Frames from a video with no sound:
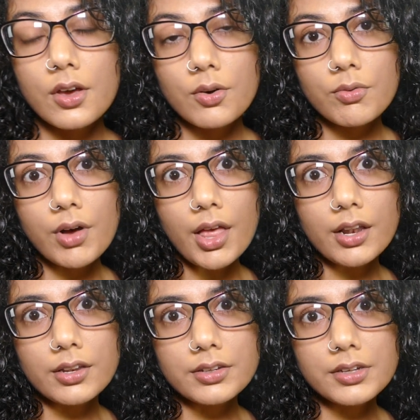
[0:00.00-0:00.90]

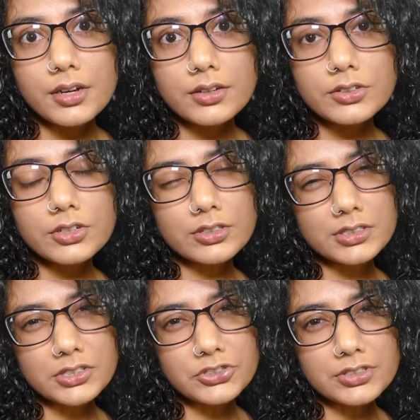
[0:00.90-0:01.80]
Well, your
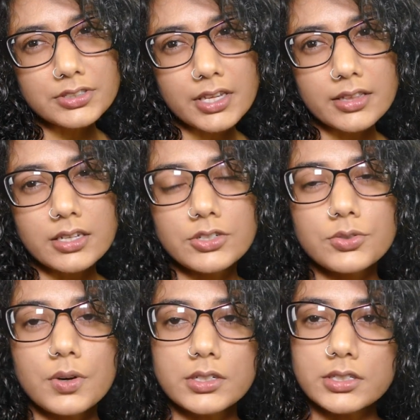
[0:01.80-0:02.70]
teacher said that you
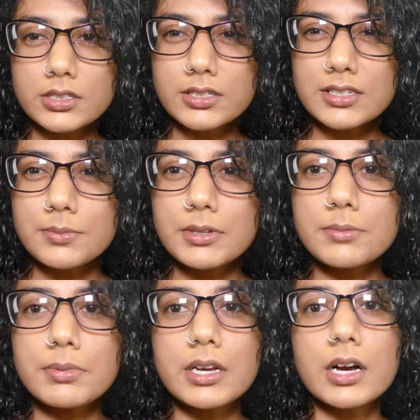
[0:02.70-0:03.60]
wanted to see me
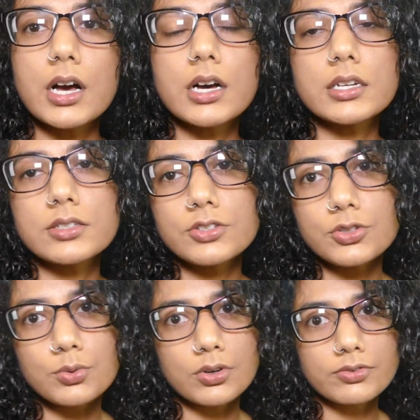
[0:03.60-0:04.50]
because
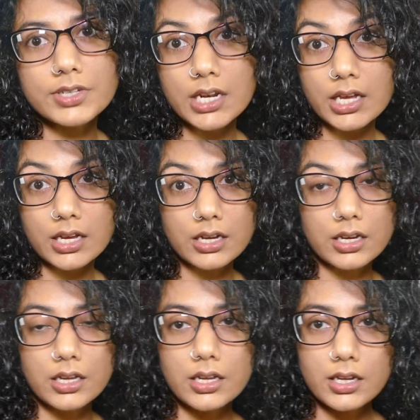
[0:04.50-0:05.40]
you were feeling,
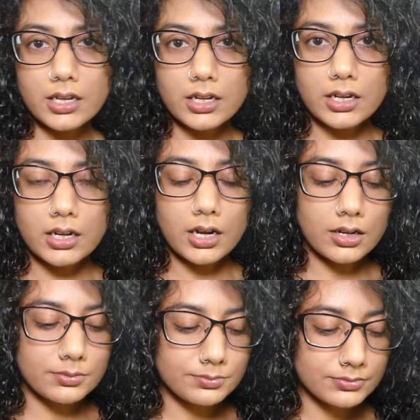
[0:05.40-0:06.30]

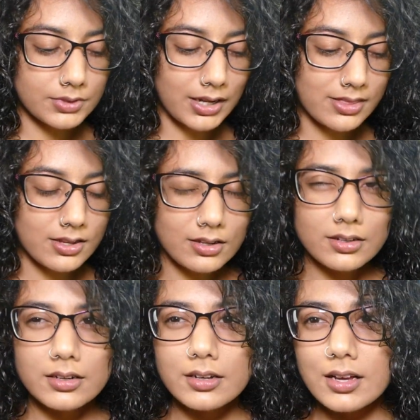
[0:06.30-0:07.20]
I
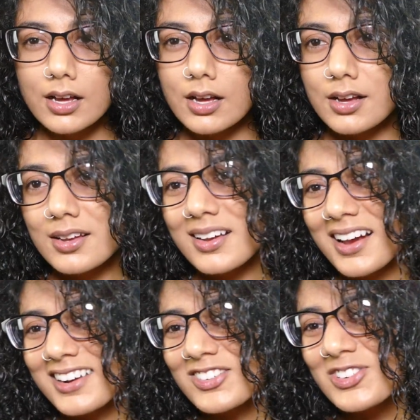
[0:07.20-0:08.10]
think,
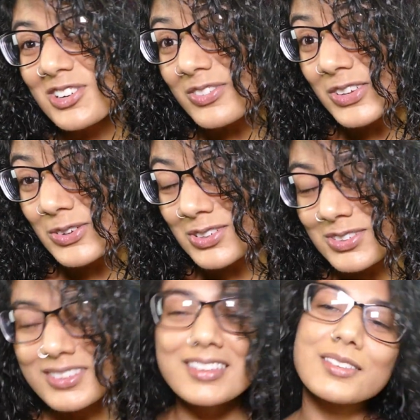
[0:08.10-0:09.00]
I don't know if you
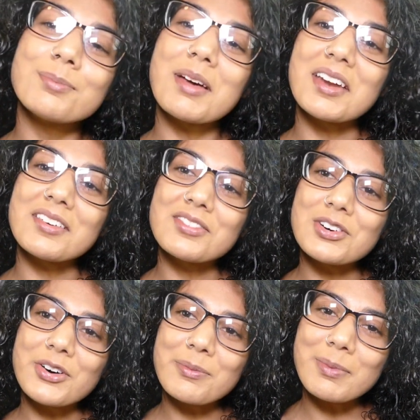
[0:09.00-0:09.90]
use this
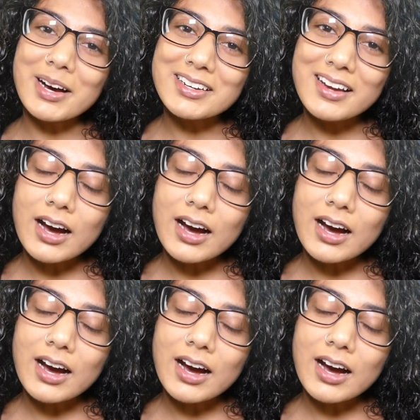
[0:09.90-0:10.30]
metaphor, but,